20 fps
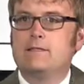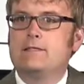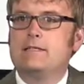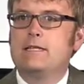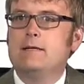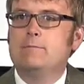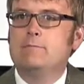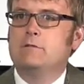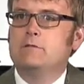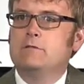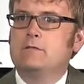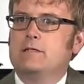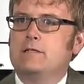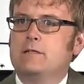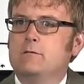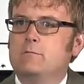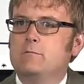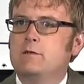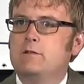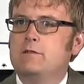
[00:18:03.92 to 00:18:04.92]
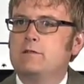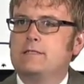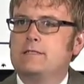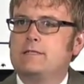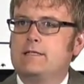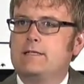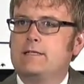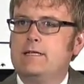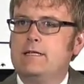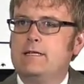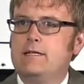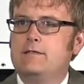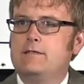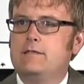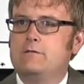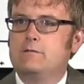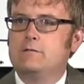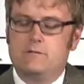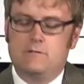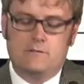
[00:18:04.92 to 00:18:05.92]
the temple ceremonies that he had
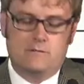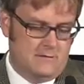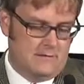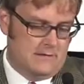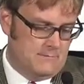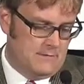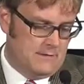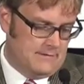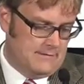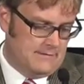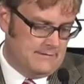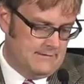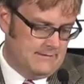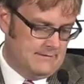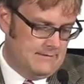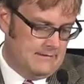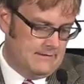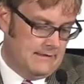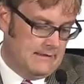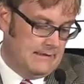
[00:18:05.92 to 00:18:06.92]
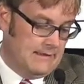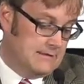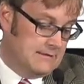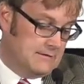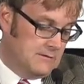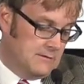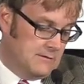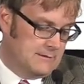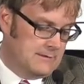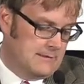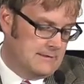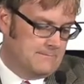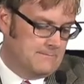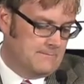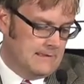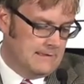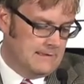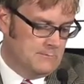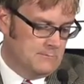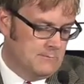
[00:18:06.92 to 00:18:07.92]
introduced among the his closest
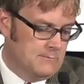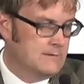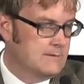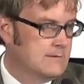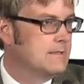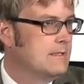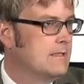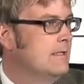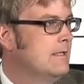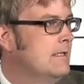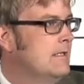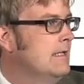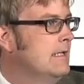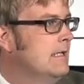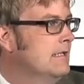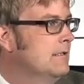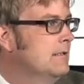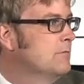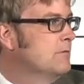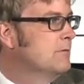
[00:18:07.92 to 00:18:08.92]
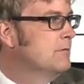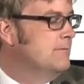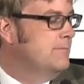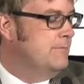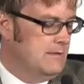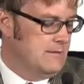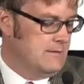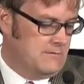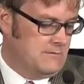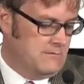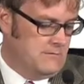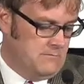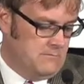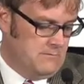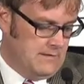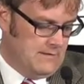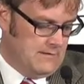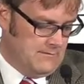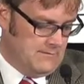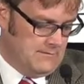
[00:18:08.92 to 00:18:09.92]
followers in the previous two
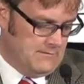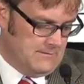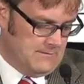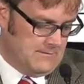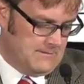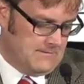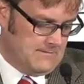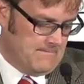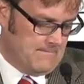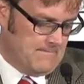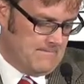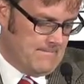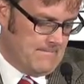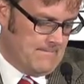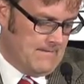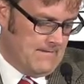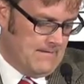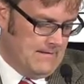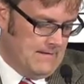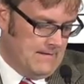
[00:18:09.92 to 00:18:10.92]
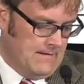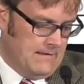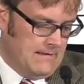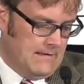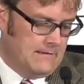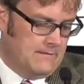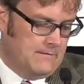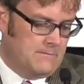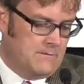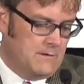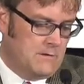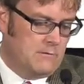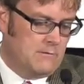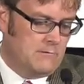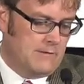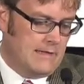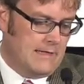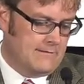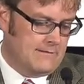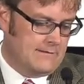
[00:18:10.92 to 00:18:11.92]
years. In the view
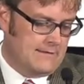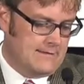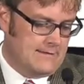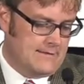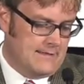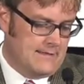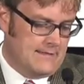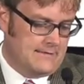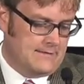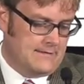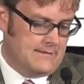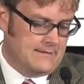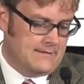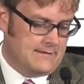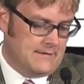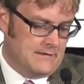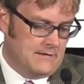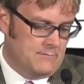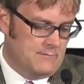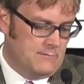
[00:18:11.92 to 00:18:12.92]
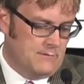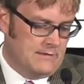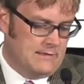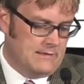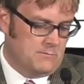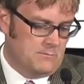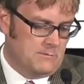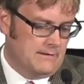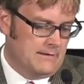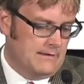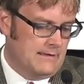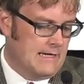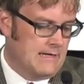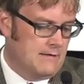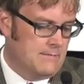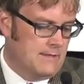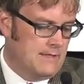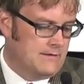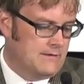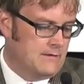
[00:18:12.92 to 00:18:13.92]
of Latter day Saints, these ceremonies would allow
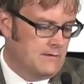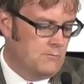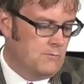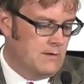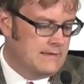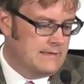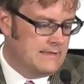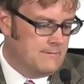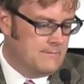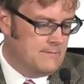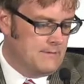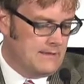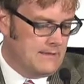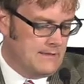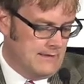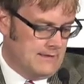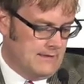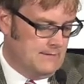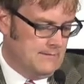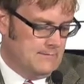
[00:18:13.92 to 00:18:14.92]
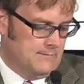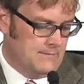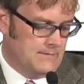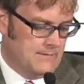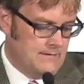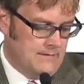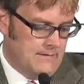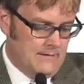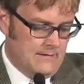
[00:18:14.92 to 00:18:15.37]
men to one day become,